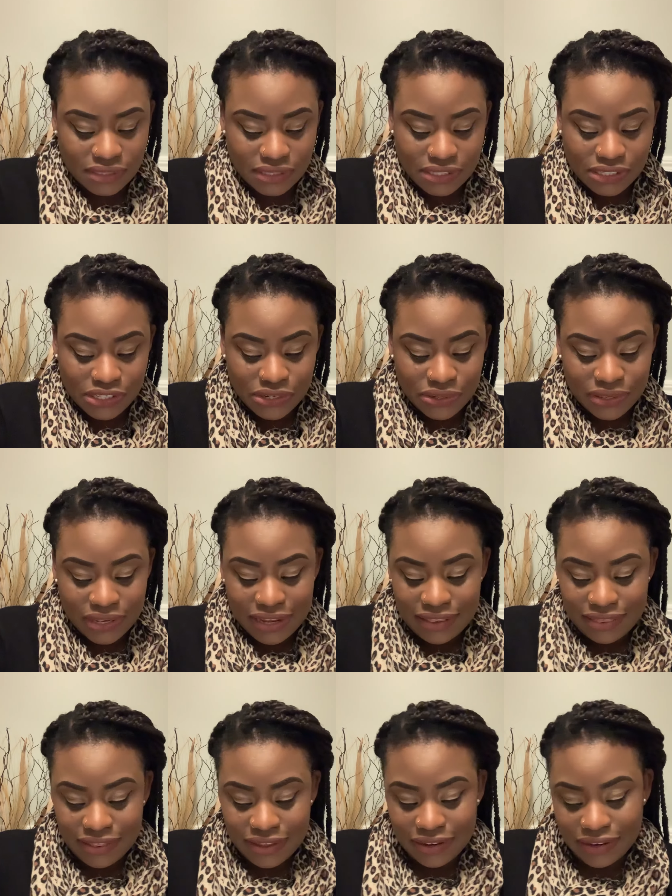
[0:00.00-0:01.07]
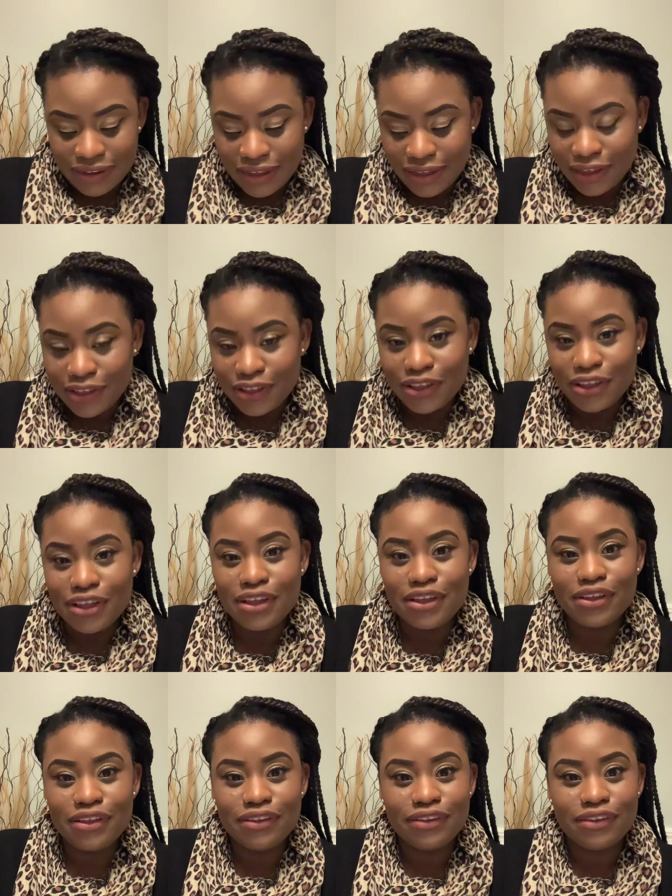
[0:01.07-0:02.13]
you know, they think that
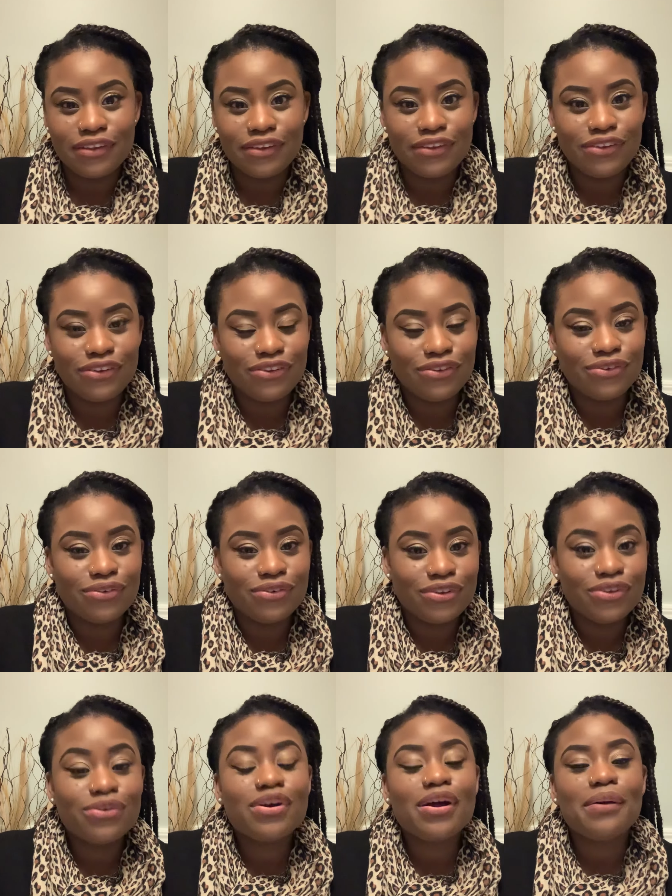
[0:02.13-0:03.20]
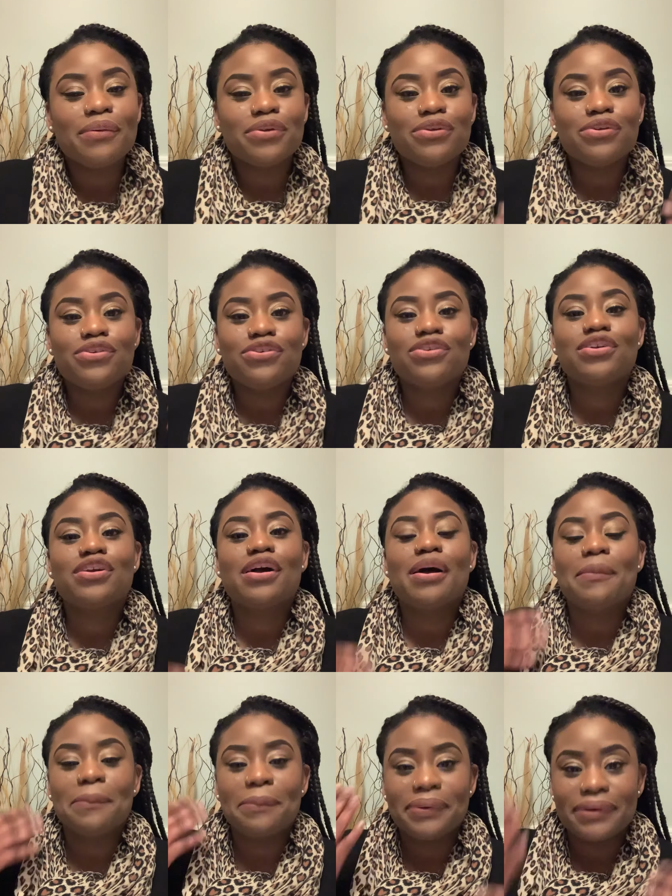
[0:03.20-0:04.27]
you you com- you should
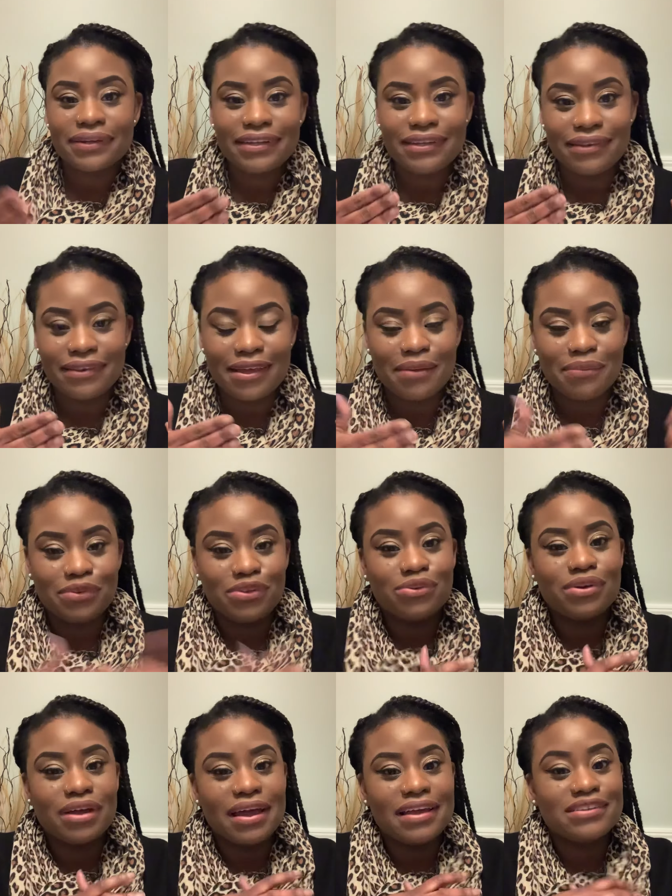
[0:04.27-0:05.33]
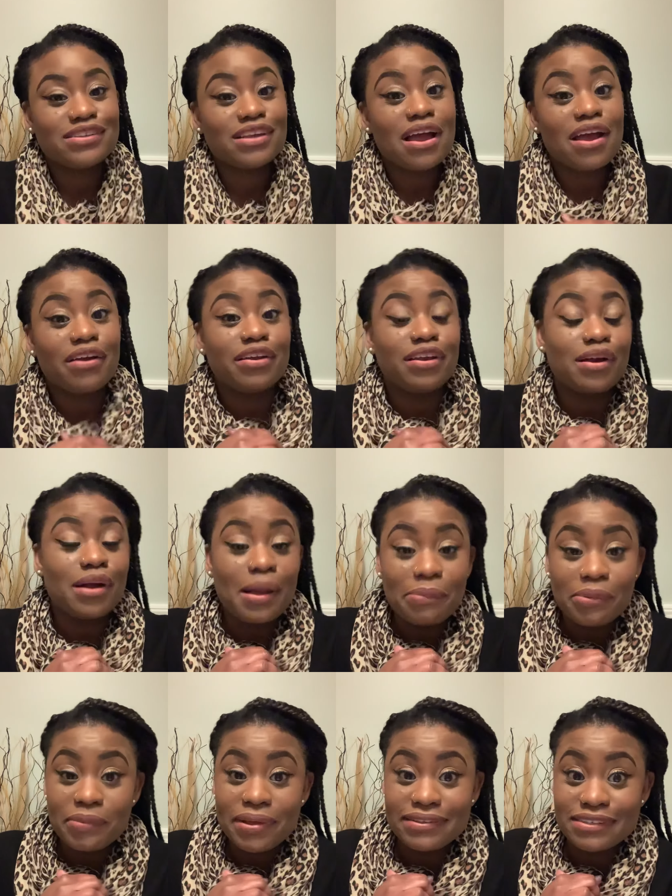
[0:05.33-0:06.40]
complete them. You guys are gonna
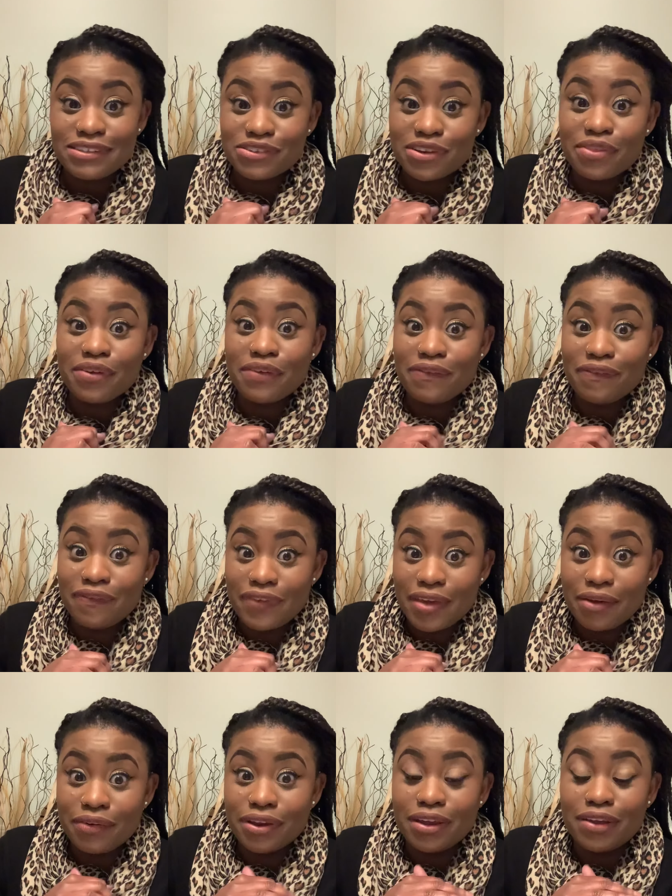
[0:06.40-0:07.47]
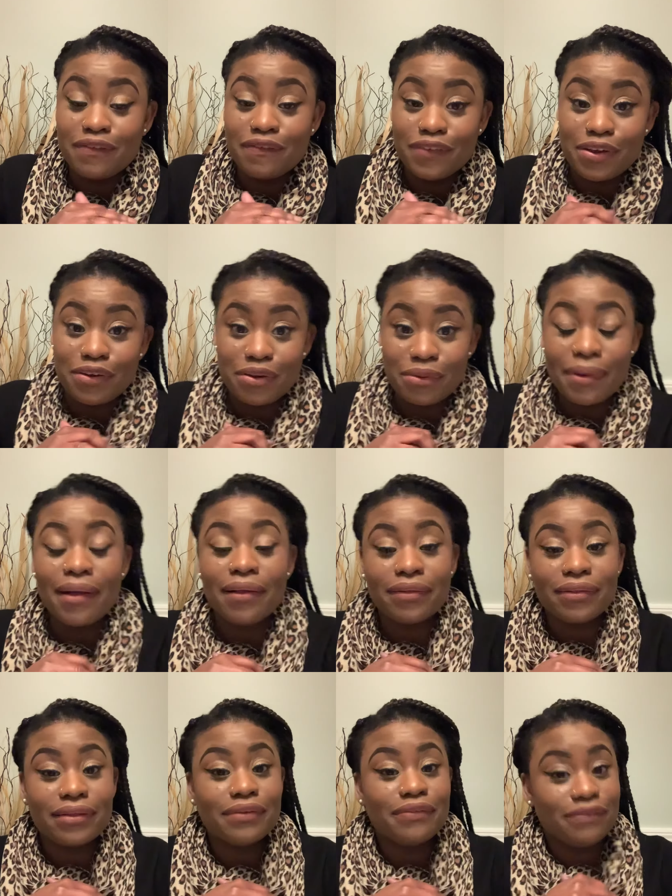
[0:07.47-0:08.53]
complement each other very very
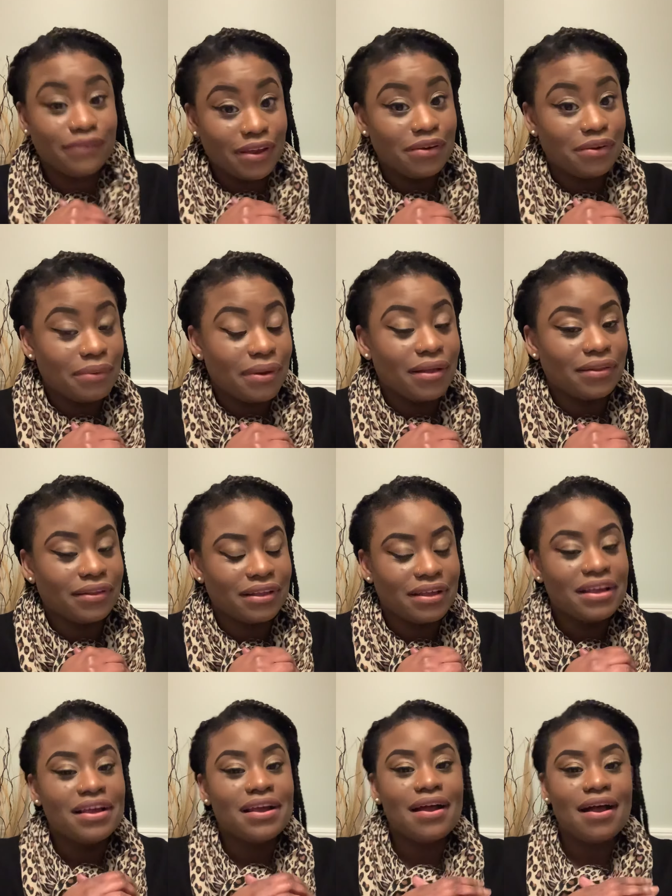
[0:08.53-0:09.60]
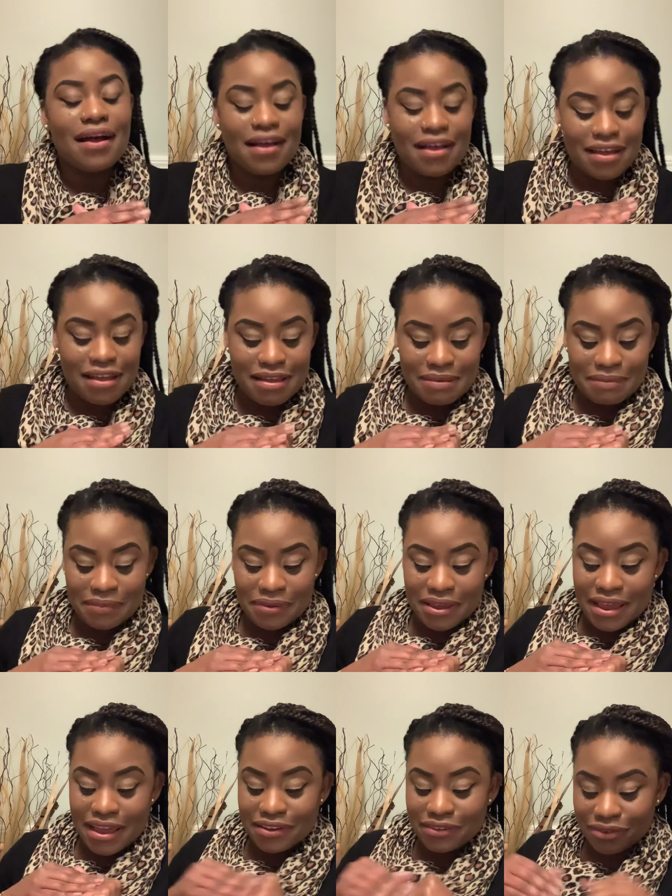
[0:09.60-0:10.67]
well, very well, um,
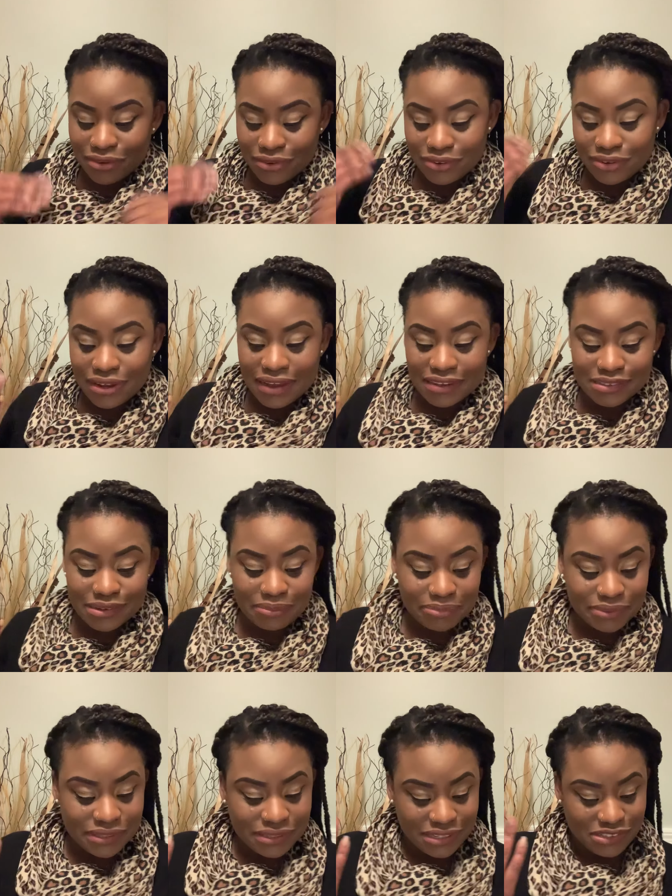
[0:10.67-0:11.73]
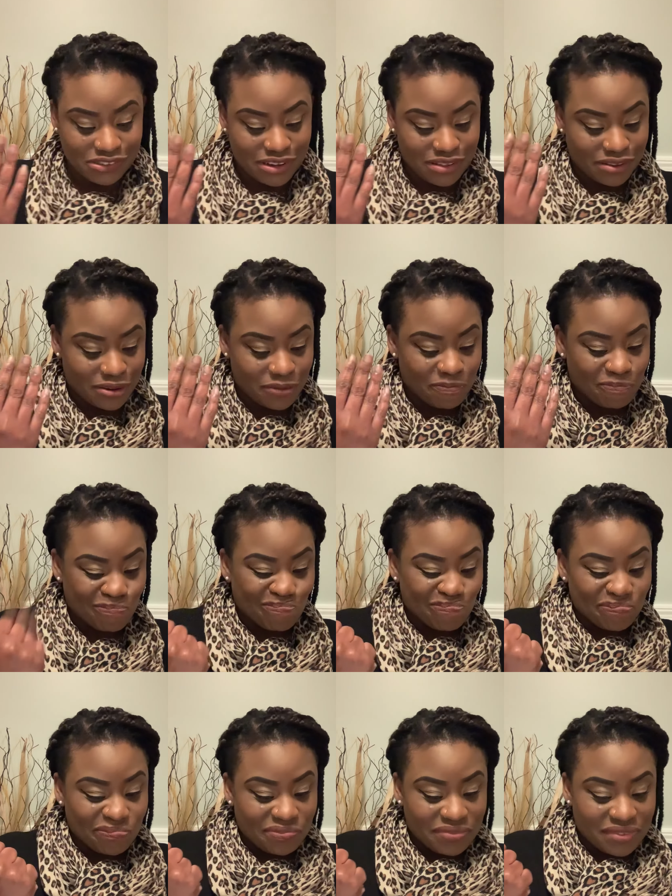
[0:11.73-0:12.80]
and you you guys complete each other.
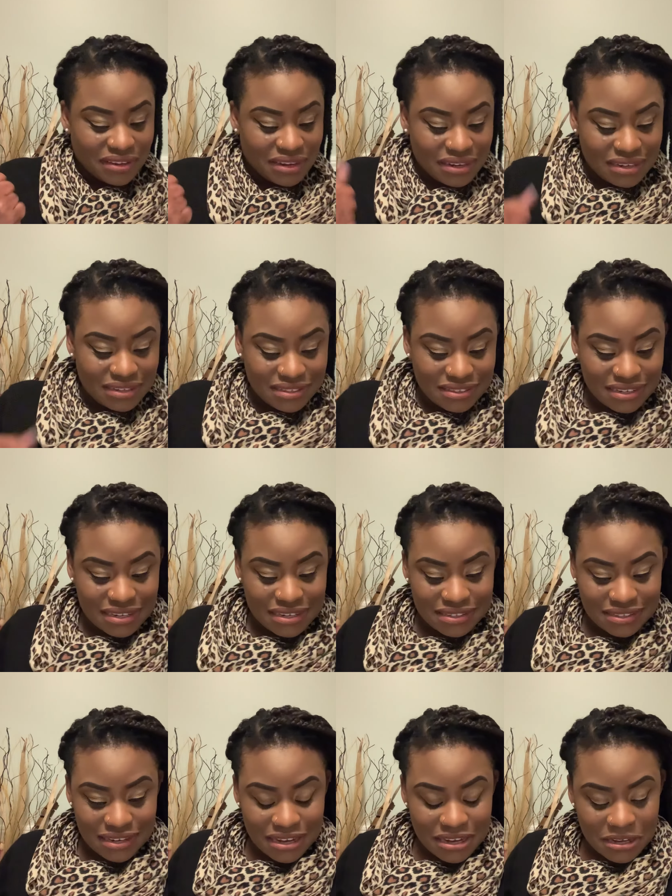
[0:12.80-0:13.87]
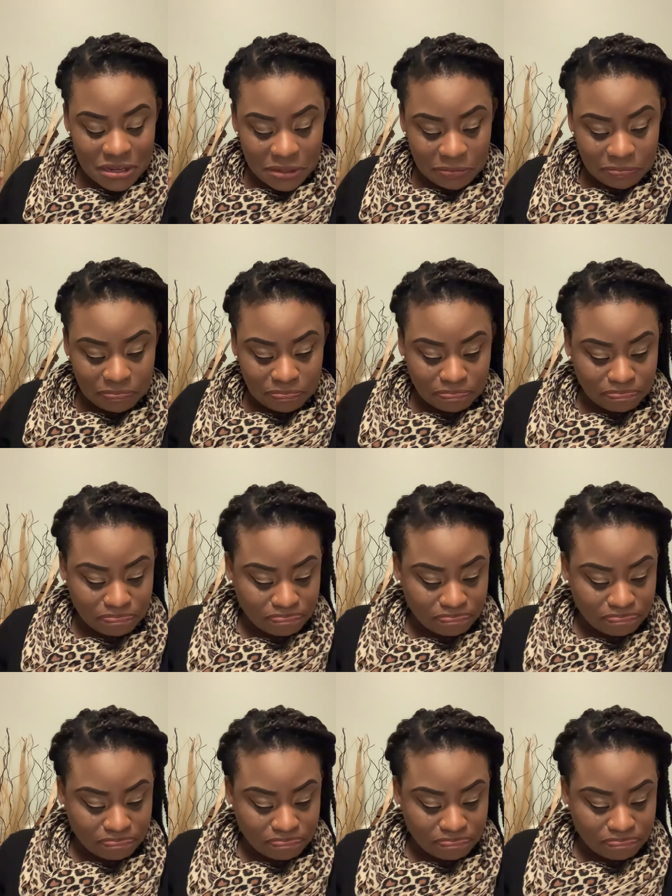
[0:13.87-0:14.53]
It says. Um,